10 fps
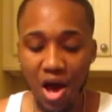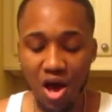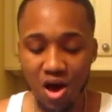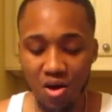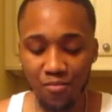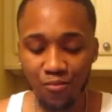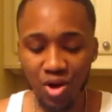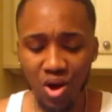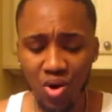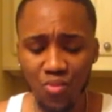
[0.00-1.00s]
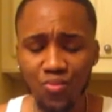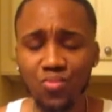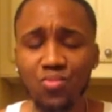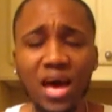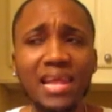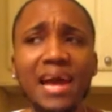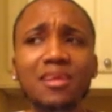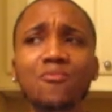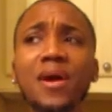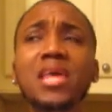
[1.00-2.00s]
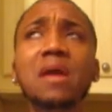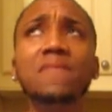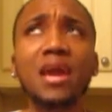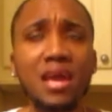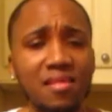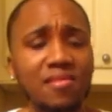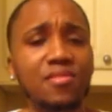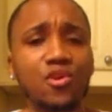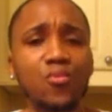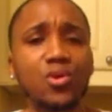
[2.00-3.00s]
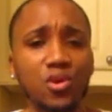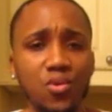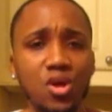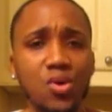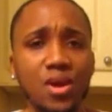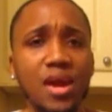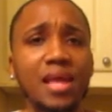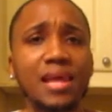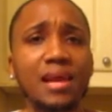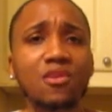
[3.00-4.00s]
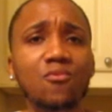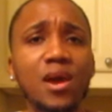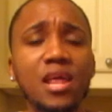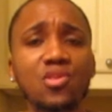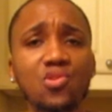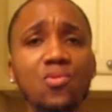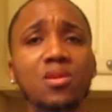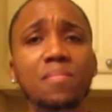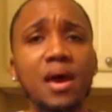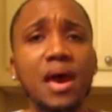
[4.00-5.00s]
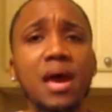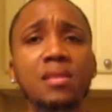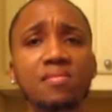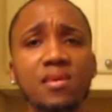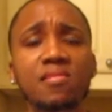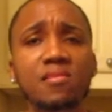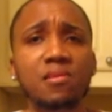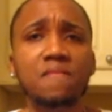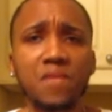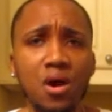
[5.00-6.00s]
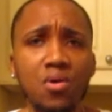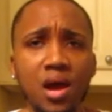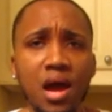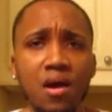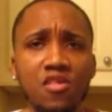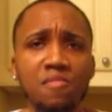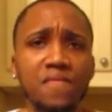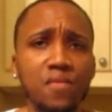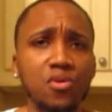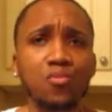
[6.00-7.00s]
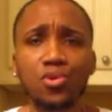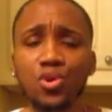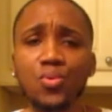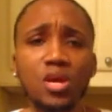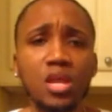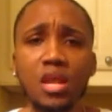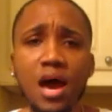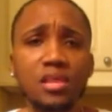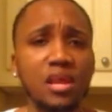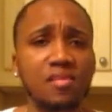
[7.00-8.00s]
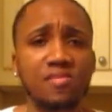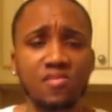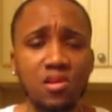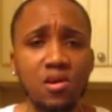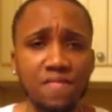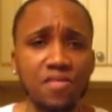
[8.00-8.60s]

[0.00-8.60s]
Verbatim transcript: Um, we're going to I like the way they've edited the reunion, okay? I like the way they showing the behind the scenes, the little phone calls before the reunion and all of that stuff.